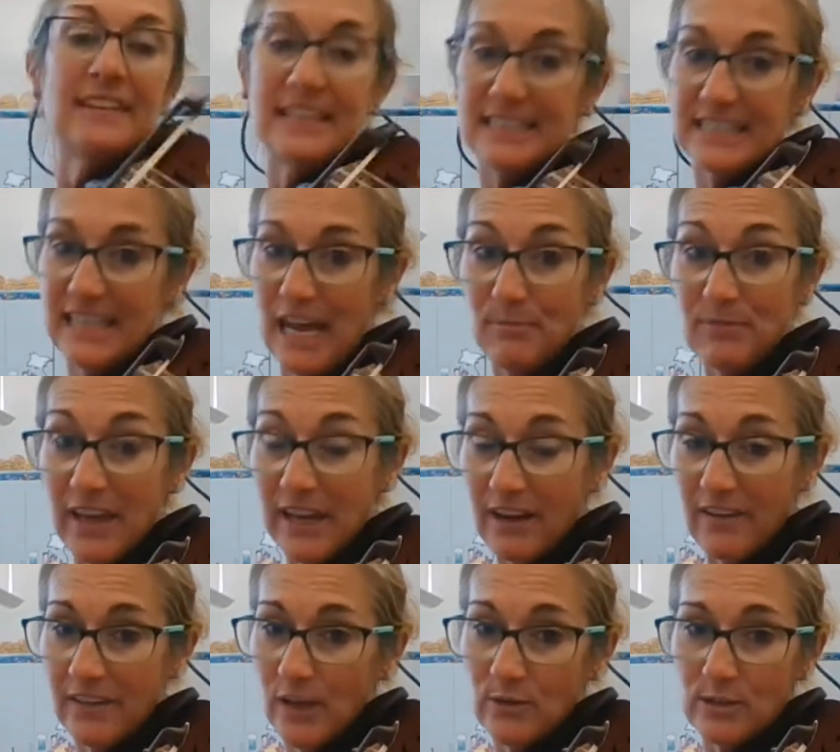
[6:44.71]
And same thing
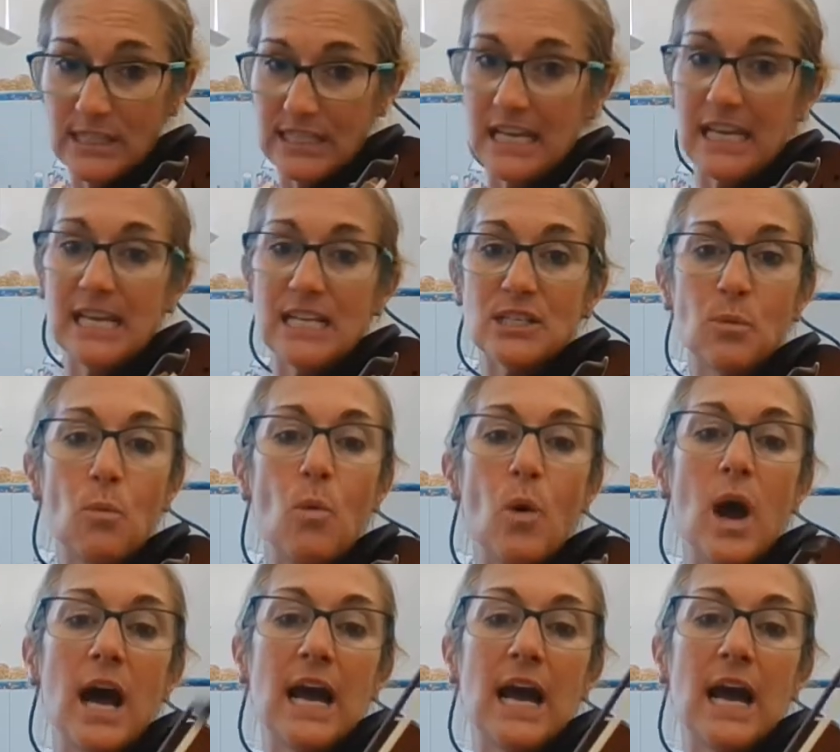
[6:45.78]
on those C's. 1, 2,